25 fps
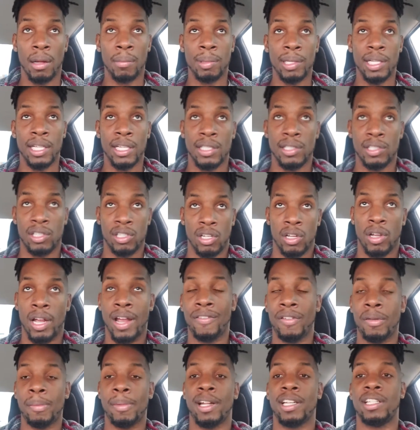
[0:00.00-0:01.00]
Because, you know,
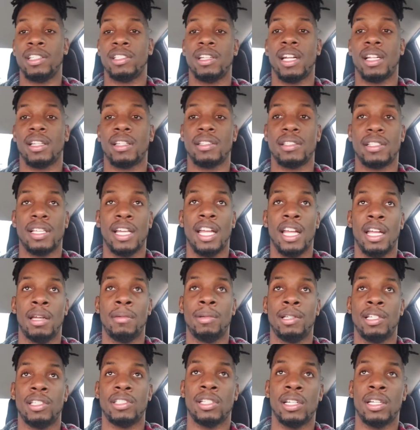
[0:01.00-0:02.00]
everybody's not the
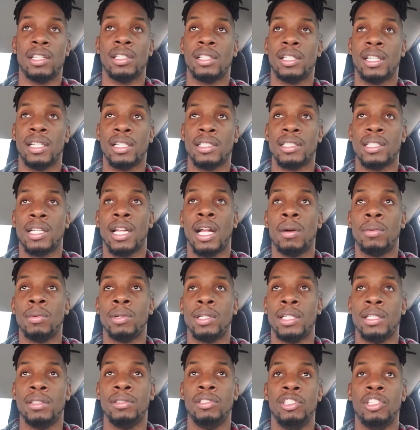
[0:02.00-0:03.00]
same, and there's certain things that I
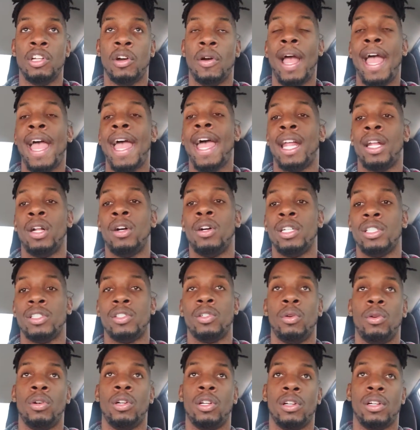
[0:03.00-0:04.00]
would, you know, add on
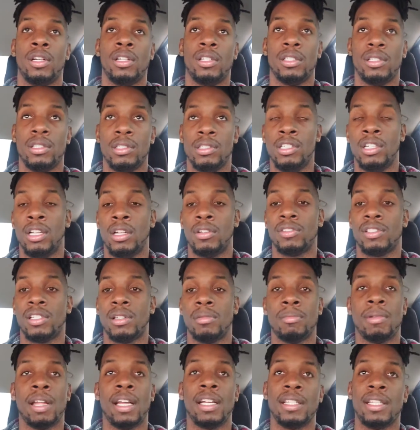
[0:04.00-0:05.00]
to it, or, you know,
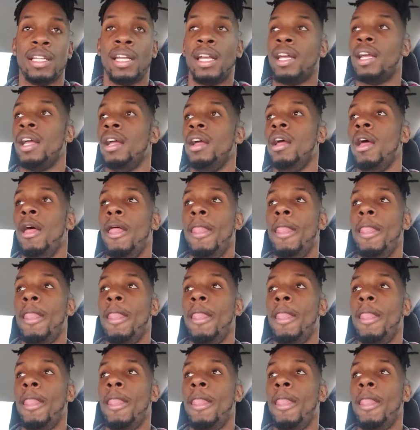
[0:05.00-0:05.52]
something like that.